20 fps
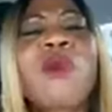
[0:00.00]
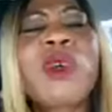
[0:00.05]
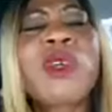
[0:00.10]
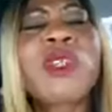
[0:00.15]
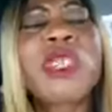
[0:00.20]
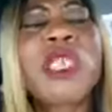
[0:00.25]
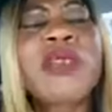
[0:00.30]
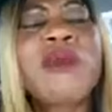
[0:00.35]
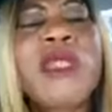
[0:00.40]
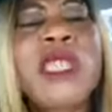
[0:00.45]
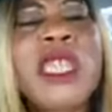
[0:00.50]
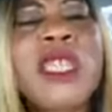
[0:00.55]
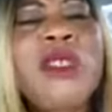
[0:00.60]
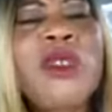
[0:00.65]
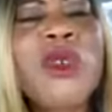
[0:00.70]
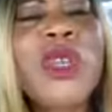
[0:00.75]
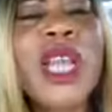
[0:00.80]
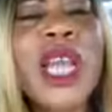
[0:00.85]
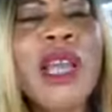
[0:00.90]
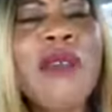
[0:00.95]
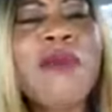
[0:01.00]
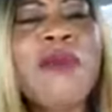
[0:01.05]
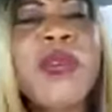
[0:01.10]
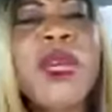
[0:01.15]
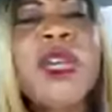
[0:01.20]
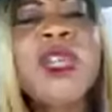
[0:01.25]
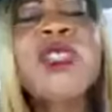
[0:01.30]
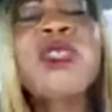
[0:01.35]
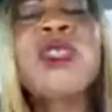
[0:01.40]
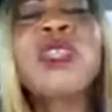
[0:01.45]
was given a new life.
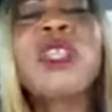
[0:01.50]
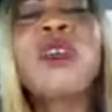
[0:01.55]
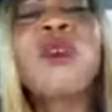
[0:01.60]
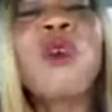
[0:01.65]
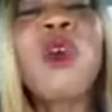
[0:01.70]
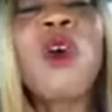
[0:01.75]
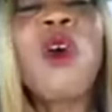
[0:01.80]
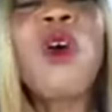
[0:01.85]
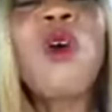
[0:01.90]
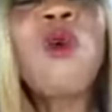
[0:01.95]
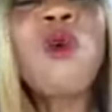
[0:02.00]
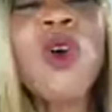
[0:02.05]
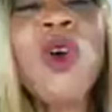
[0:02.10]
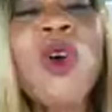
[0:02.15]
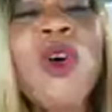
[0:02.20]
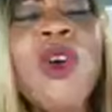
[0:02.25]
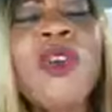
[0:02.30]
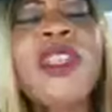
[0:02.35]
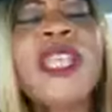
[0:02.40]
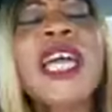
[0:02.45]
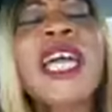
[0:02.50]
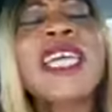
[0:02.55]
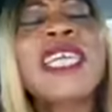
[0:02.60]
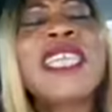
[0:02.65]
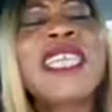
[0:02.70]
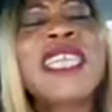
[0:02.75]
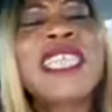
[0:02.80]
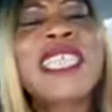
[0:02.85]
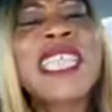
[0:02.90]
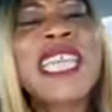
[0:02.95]
So the whole world
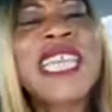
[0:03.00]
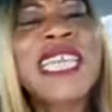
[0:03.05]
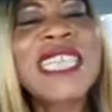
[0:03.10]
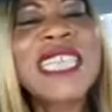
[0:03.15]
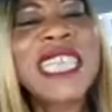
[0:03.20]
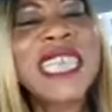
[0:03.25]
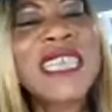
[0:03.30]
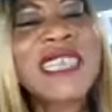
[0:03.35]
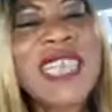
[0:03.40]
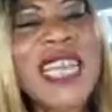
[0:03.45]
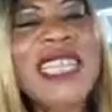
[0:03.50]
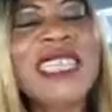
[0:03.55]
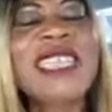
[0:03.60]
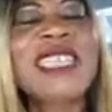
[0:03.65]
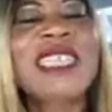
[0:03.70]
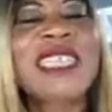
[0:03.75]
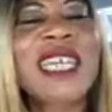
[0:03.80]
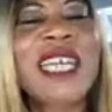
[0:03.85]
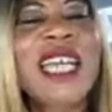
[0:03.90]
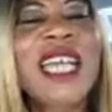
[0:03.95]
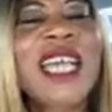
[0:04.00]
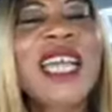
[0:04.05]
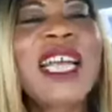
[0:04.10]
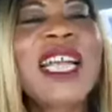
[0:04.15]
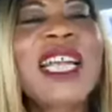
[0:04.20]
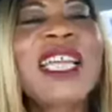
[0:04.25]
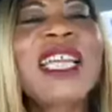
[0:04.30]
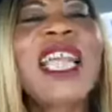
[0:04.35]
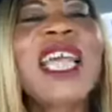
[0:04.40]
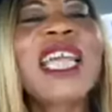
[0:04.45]
is in Christ,
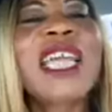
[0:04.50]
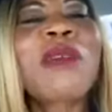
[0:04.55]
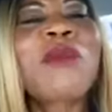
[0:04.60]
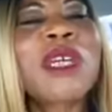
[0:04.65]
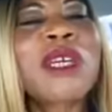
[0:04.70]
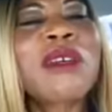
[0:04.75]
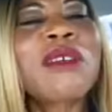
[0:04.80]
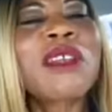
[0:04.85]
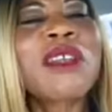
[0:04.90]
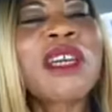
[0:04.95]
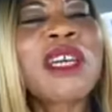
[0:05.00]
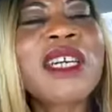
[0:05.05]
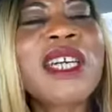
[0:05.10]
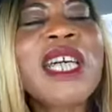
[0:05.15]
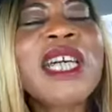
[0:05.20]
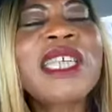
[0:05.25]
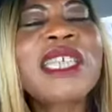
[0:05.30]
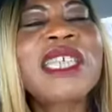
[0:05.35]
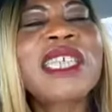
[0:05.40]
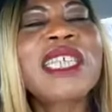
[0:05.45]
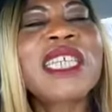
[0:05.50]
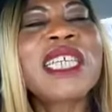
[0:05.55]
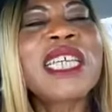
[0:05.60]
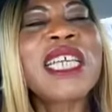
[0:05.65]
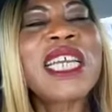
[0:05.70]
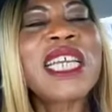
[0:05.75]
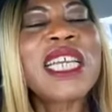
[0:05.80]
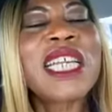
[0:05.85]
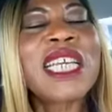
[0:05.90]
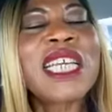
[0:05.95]
like Christ
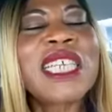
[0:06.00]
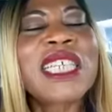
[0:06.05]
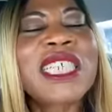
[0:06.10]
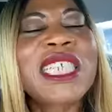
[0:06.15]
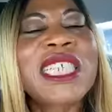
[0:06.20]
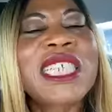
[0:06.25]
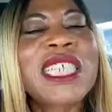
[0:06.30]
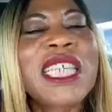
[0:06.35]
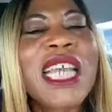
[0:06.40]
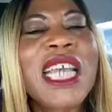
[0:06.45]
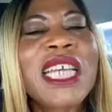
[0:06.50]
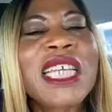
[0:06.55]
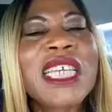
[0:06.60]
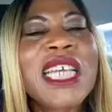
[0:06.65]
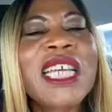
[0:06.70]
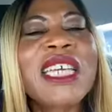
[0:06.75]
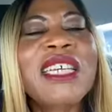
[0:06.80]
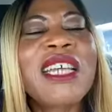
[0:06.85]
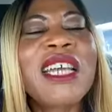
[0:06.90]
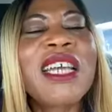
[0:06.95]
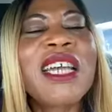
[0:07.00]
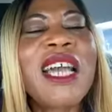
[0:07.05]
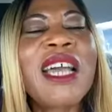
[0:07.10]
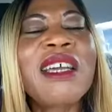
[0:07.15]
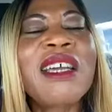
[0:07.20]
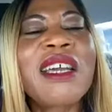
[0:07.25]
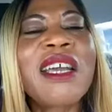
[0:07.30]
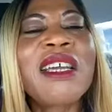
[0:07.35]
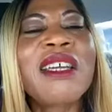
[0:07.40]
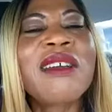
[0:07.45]
is in
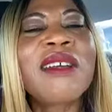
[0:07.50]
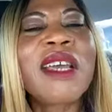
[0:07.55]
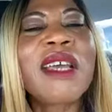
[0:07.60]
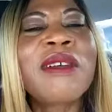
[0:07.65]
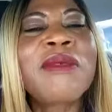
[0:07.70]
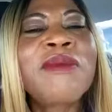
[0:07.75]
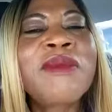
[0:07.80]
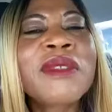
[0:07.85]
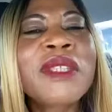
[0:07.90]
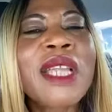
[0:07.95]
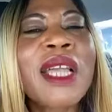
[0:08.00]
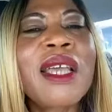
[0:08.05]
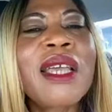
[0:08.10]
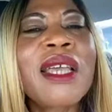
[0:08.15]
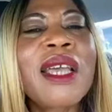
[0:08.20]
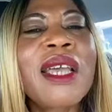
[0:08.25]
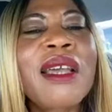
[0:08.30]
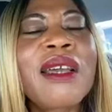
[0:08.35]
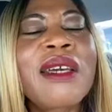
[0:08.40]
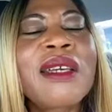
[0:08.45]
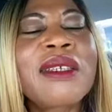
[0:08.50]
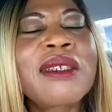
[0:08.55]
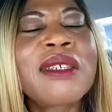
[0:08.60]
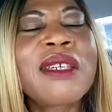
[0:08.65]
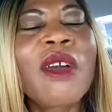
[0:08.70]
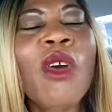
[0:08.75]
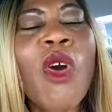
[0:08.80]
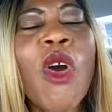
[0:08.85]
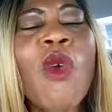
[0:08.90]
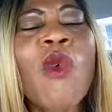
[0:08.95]
the uh, the
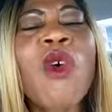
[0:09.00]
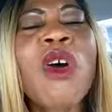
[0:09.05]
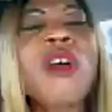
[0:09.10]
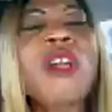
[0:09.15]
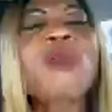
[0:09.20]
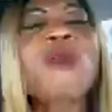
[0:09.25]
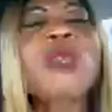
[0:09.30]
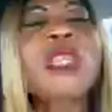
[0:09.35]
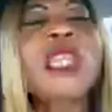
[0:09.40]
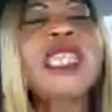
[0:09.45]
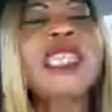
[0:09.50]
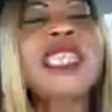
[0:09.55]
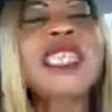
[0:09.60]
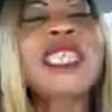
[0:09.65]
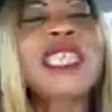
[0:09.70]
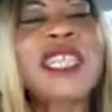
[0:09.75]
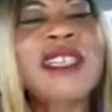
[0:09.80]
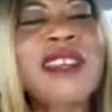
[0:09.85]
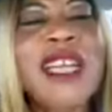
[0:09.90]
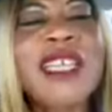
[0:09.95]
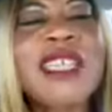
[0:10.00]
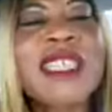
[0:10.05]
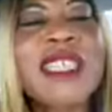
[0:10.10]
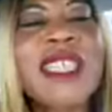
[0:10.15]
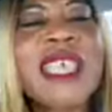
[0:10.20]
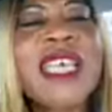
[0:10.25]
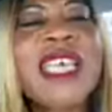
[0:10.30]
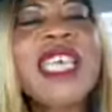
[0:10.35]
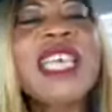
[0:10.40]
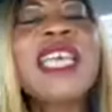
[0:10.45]
whole world is in Christ
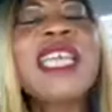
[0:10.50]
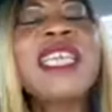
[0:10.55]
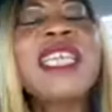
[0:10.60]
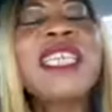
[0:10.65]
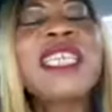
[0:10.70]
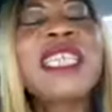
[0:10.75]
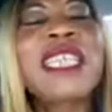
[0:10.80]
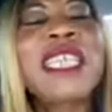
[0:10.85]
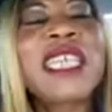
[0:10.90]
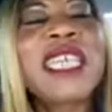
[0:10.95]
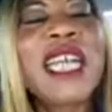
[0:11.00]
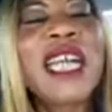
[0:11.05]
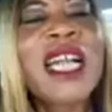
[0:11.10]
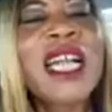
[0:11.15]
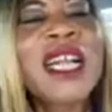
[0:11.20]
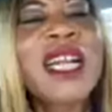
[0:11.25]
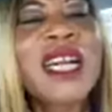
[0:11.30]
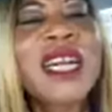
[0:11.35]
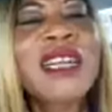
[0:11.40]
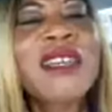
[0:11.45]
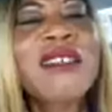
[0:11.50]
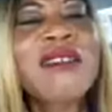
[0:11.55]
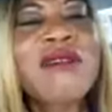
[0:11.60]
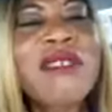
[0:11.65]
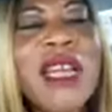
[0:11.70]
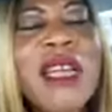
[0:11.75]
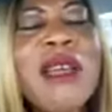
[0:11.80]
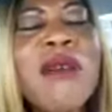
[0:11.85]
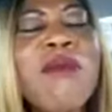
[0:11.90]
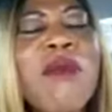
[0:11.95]
in the
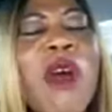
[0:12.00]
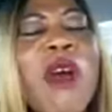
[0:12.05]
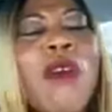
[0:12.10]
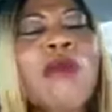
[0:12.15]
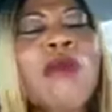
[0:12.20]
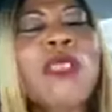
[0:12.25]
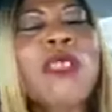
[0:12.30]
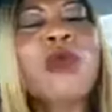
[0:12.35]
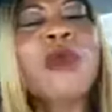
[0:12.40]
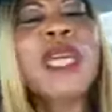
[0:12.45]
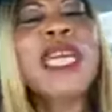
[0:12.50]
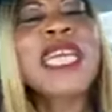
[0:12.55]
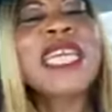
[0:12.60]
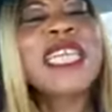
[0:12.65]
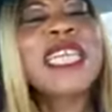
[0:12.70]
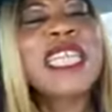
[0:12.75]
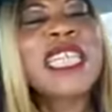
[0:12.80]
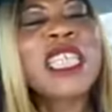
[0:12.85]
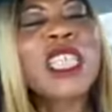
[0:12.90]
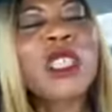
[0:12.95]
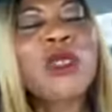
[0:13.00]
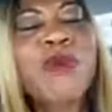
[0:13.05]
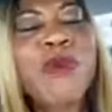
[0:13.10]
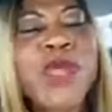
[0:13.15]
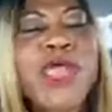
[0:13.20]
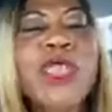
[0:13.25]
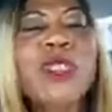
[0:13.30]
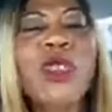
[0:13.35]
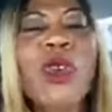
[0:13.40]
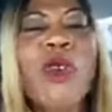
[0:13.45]
realm of the spirit, in the
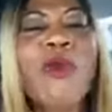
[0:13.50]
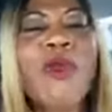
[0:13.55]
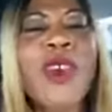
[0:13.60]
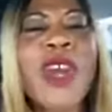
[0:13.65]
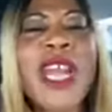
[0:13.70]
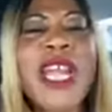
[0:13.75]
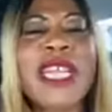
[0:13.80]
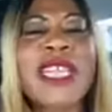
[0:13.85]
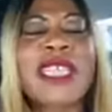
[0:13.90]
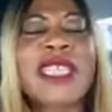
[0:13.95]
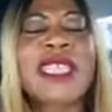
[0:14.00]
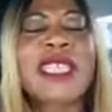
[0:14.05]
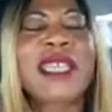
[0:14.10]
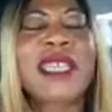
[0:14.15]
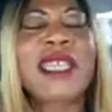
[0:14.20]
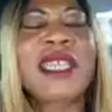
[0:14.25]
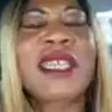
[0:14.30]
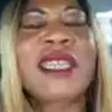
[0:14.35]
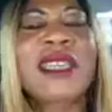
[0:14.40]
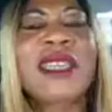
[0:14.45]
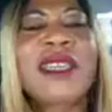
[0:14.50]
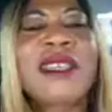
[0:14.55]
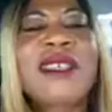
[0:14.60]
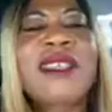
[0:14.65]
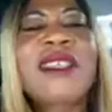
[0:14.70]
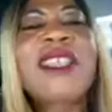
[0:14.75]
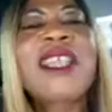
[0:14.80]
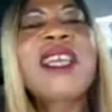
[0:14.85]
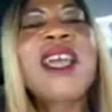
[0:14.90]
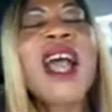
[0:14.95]
spirit of Christ,
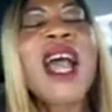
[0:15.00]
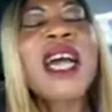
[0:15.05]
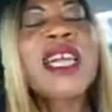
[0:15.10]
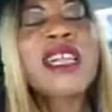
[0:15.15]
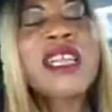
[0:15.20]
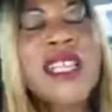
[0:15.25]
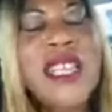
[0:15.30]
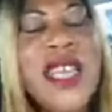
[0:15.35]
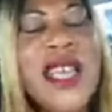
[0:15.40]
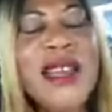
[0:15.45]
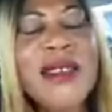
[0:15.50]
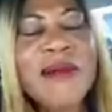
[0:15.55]
they are there